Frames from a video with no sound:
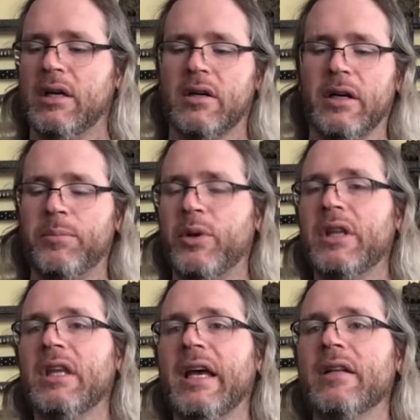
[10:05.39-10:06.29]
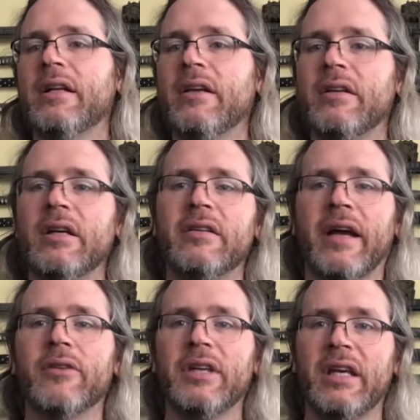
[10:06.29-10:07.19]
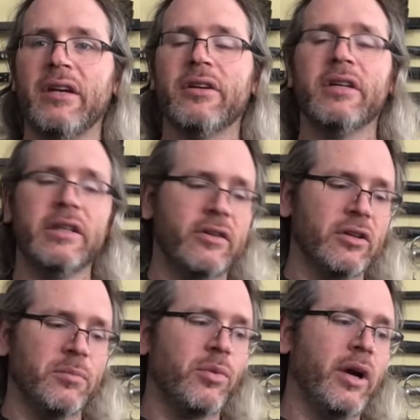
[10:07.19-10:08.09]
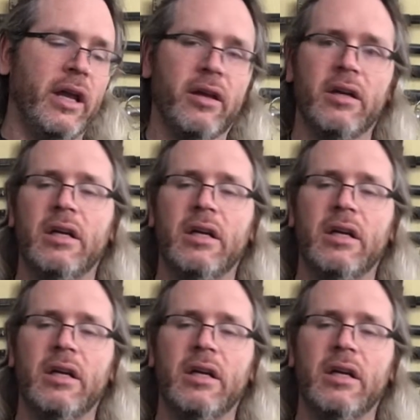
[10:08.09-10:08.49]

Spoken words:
right? Putting the LED down here, it's going to break.